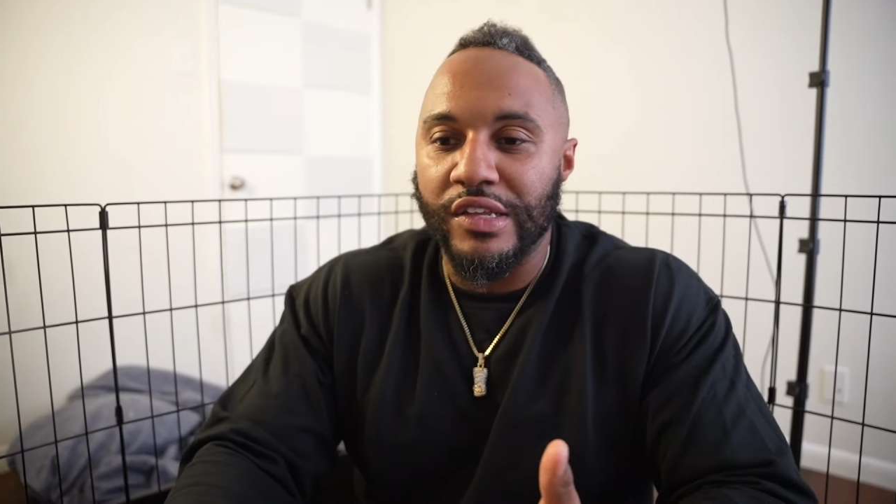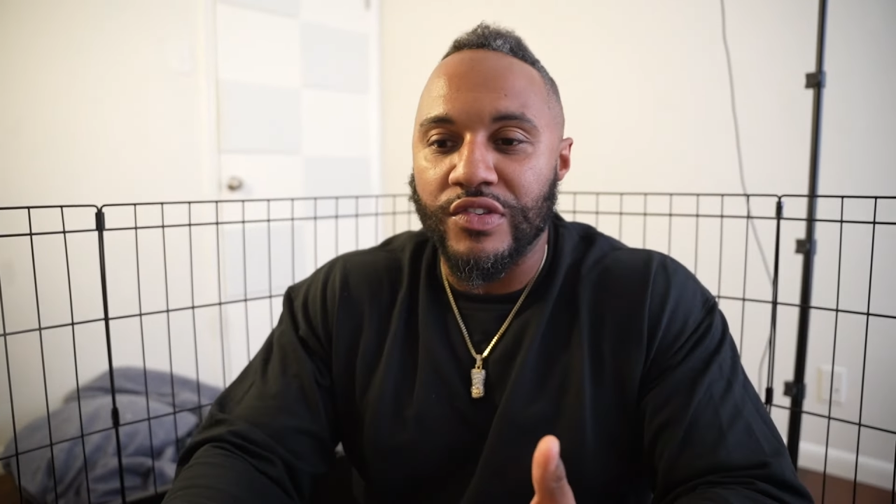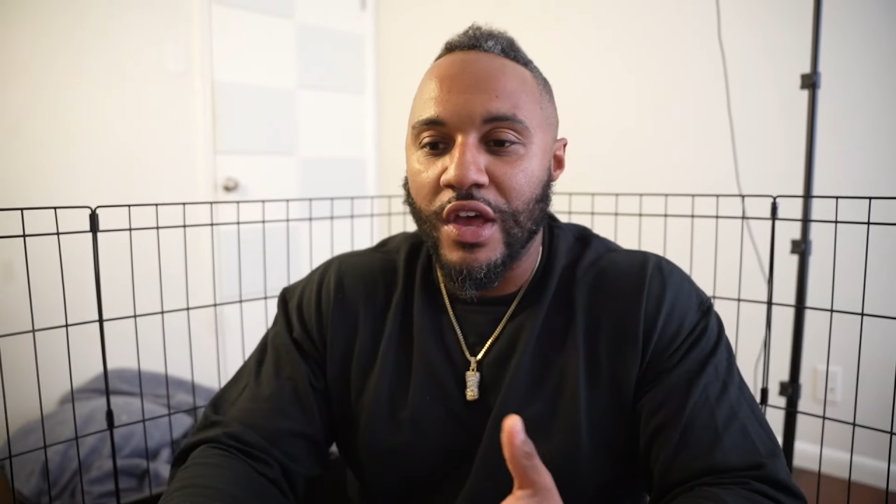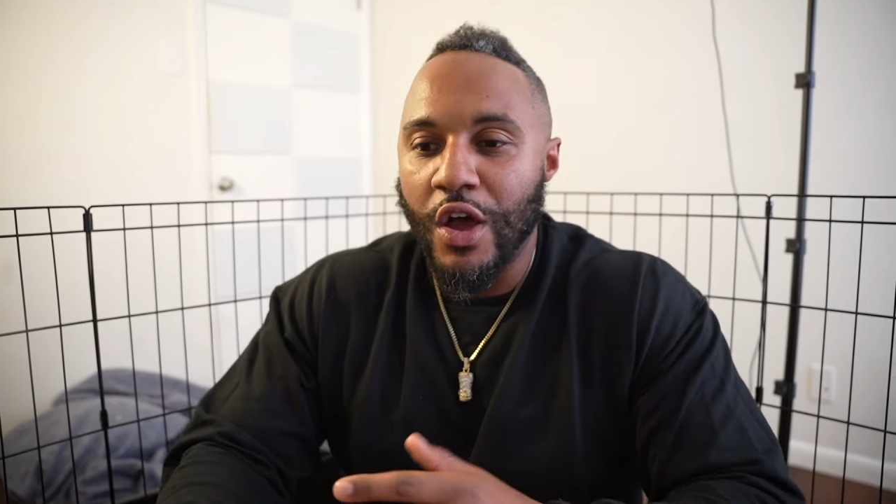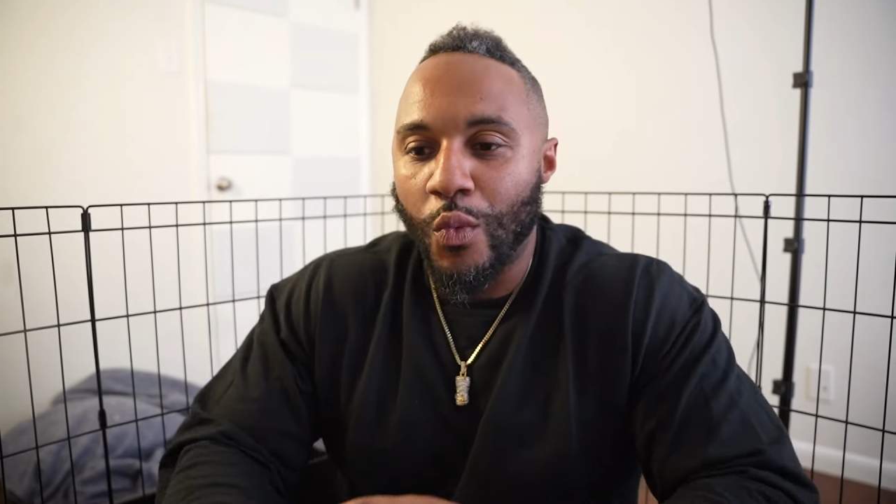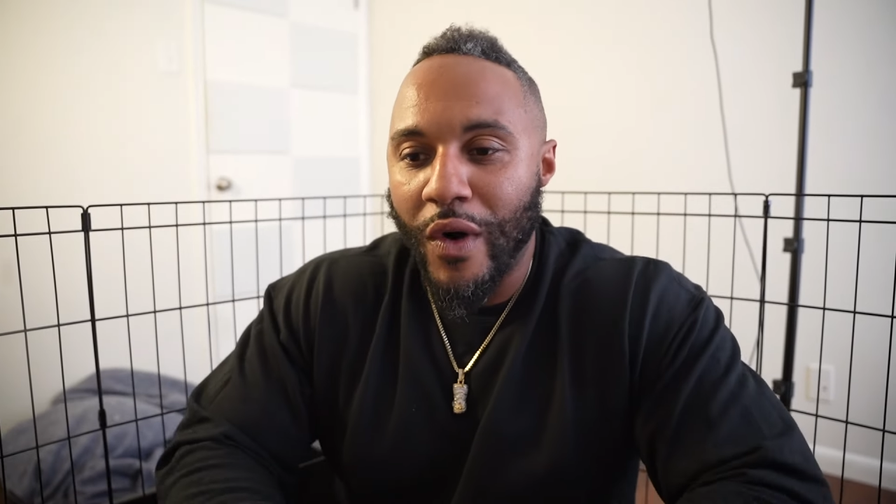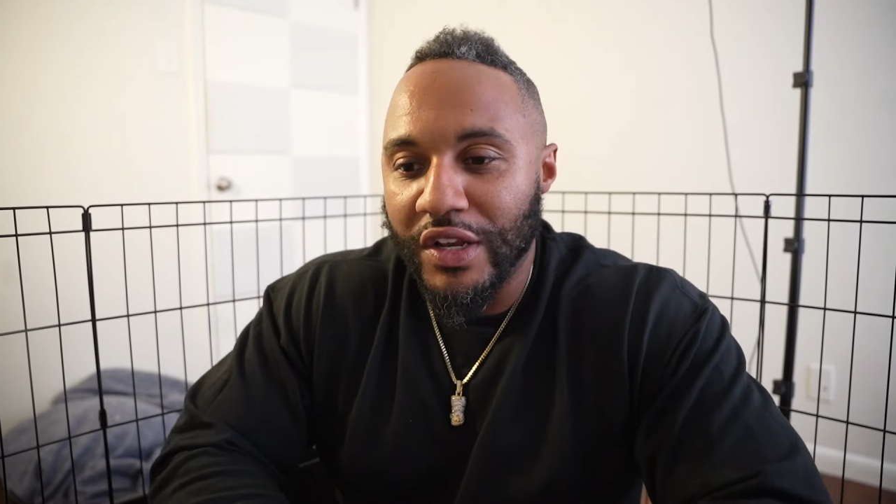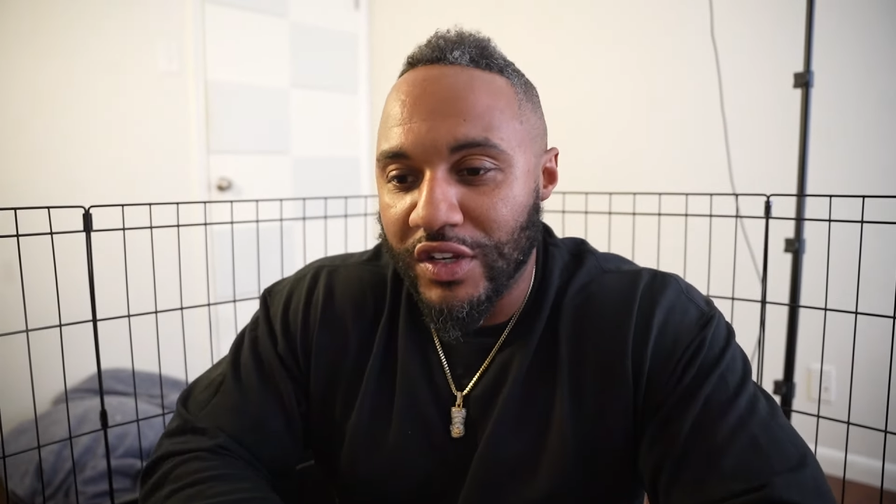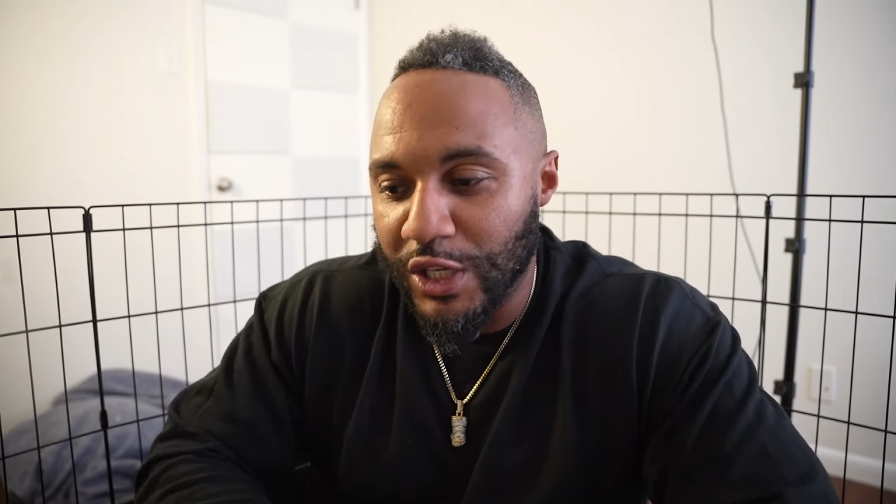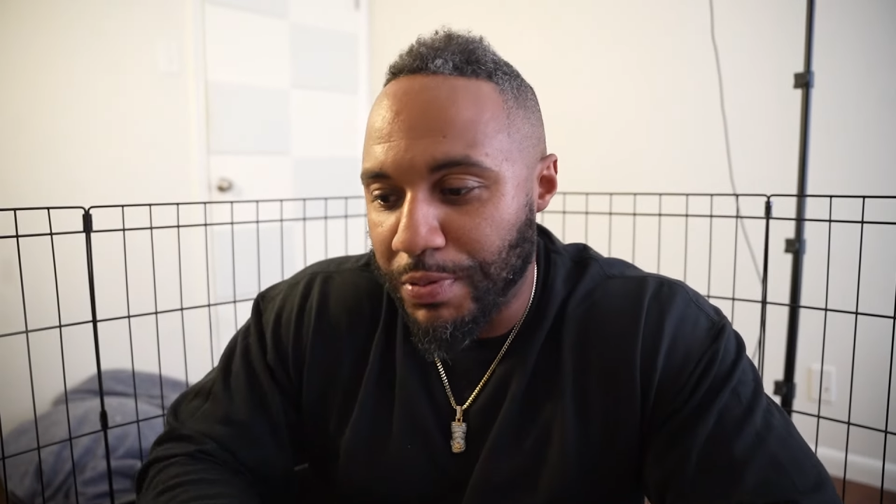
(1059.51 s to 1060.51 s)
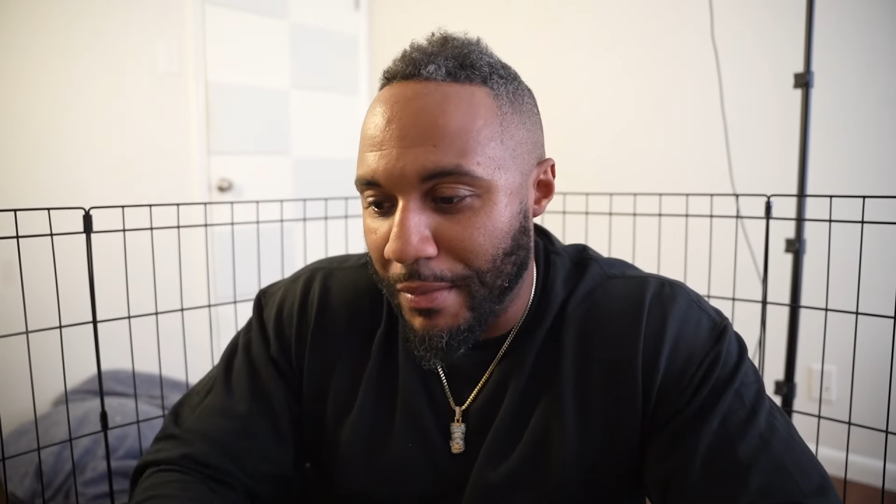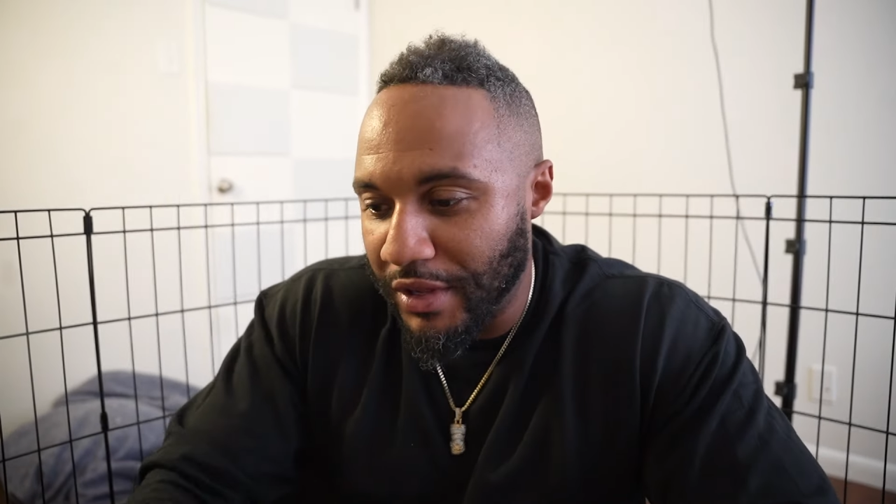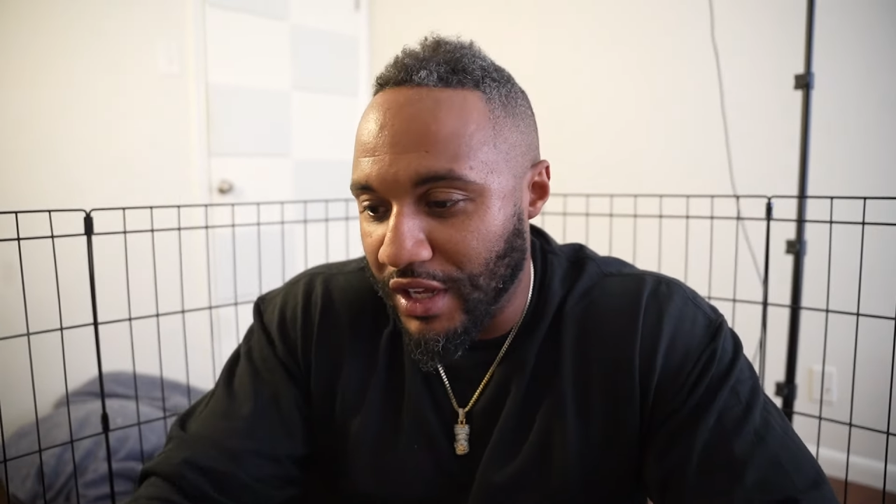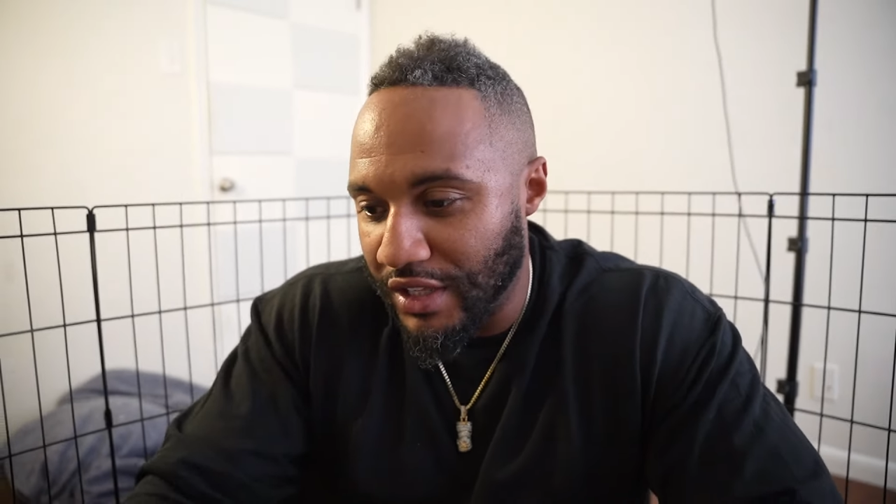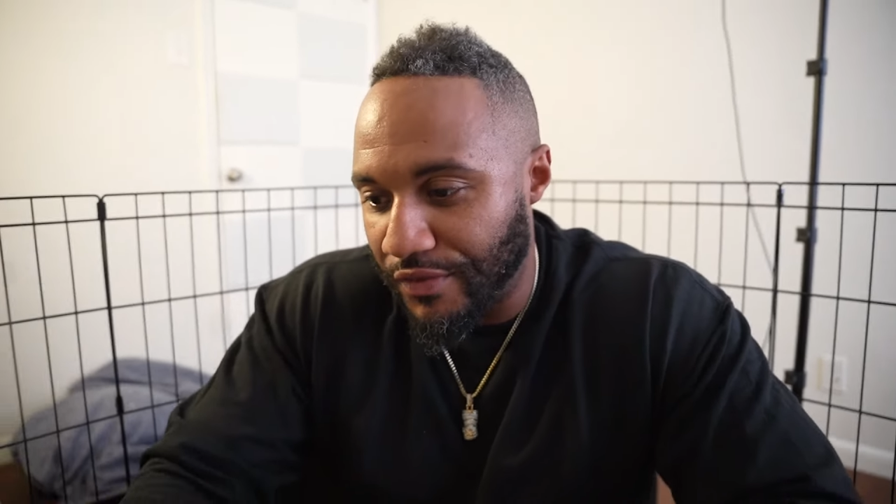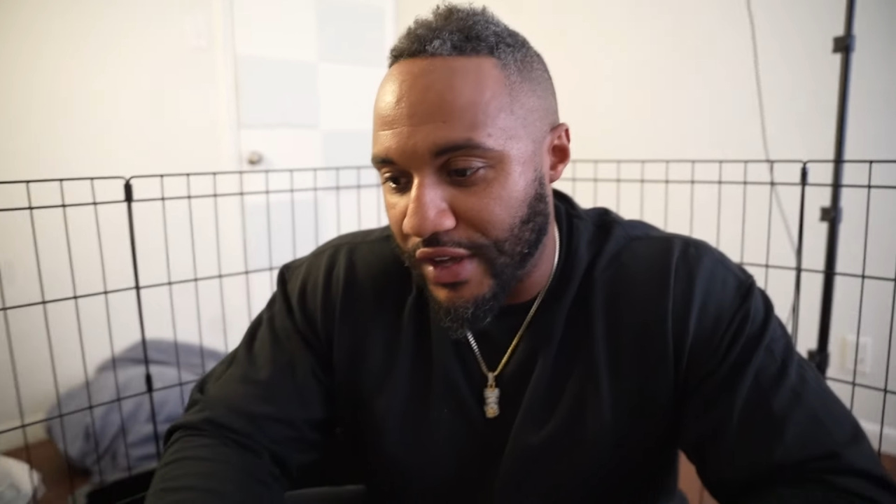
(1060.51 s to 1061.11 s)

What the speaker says: is watching these puppies. I mean, look at their